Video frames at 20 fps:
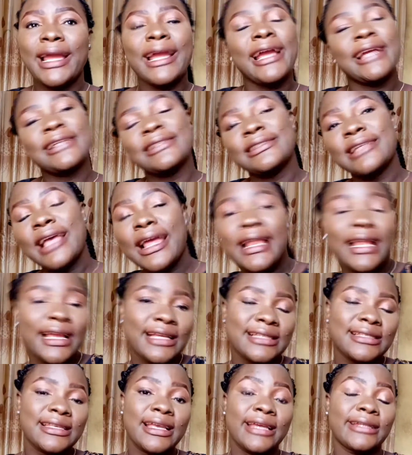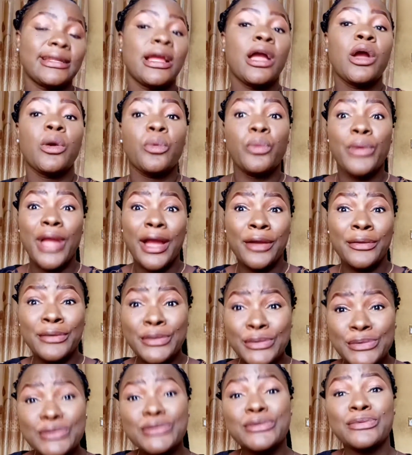like I earlier said, we are
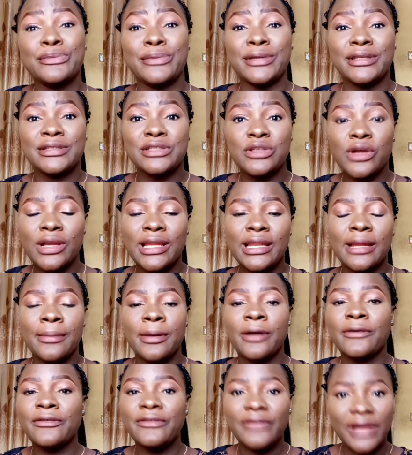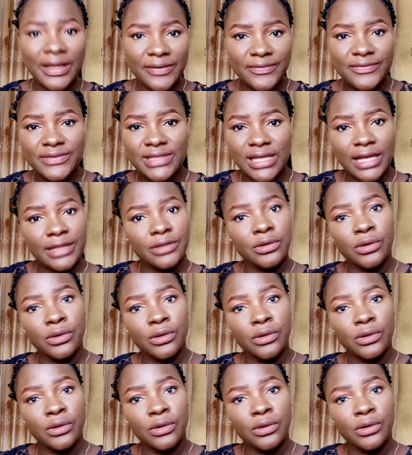going to be talking about five side